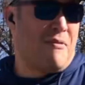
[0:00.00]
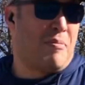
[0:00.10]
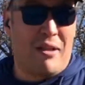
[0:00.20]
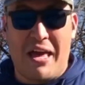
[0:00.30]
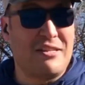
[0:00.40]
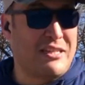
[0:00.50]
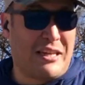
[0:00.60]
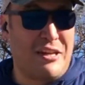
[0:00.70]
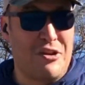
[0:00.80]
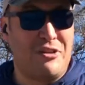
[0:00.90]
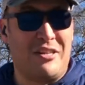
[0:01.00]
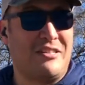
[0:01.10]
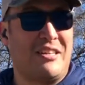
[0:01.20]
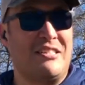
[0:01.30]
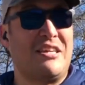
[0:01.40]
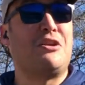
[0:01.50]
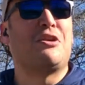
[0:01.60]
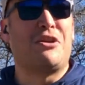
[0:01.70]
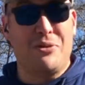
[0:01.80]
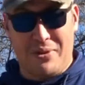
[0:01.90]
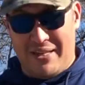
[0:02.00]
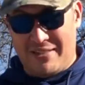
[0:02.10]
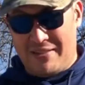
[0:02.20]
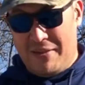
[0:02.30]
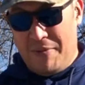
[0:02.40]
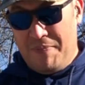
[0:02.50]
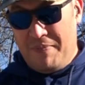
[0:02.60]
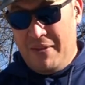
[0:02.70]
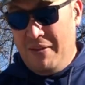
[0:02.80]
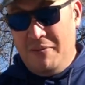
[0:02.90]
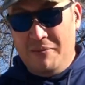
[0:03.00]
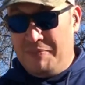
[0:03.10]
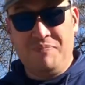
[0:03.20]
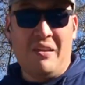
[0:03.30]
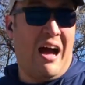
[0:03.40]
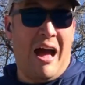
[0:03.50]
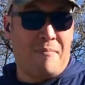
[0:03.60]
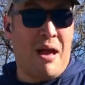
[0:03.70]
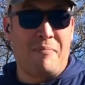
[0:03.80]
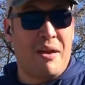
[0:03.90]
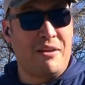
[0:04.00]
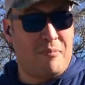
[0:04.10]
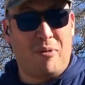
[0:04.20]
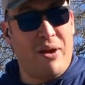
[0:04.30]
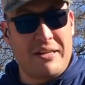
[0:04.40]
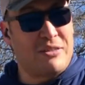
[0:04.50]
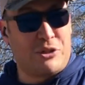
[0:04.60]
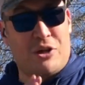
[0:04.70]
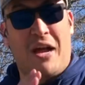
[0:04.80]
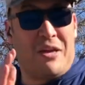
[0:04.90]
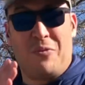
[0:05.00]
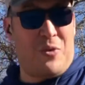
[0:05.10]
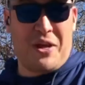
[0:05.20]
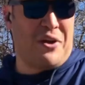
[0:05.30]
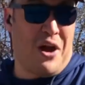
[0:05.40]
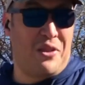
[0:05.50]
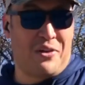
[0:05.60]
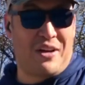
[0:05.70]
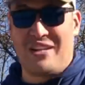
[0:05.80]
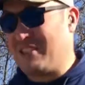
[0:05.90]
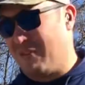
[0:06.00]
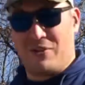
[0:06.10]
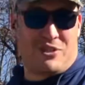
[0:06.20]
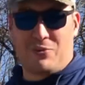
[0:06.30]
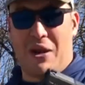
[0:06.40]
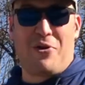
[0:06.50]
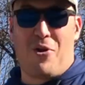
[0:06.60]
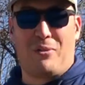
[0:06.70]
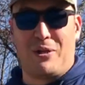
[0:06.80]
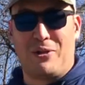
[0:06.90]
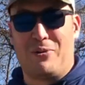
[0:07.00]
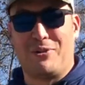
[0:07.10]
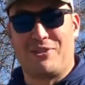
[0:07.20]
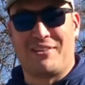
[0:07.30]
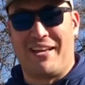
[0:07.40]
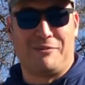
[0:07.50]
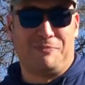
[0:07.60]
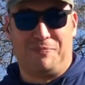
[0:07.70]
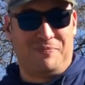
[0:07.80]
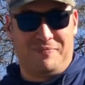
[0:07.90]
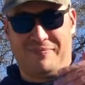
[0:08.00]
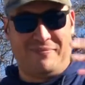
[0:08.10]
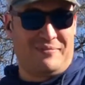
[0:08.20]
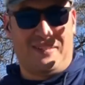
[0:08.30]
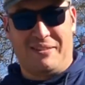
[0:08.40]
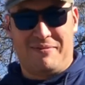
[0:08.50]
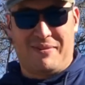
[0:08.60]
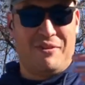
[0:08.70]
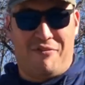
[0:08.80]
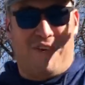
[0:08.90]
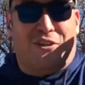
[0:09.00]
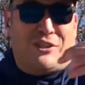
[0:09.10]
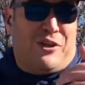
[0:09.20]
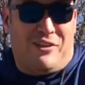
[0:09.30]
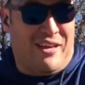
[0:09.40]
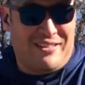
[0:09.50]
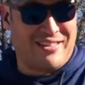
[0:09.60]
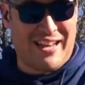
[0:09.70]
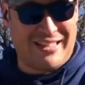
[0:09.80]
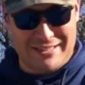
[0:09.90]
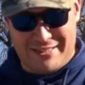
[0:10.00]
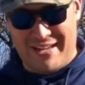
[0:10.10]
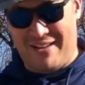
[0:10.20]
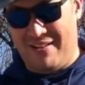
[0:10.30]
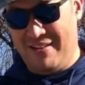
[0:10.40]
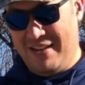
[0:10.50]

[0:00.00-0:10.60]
my plan is to continue to do this, I might make it a point to try and win other guns versus what I normally do, which is like the for sure things that I can sell.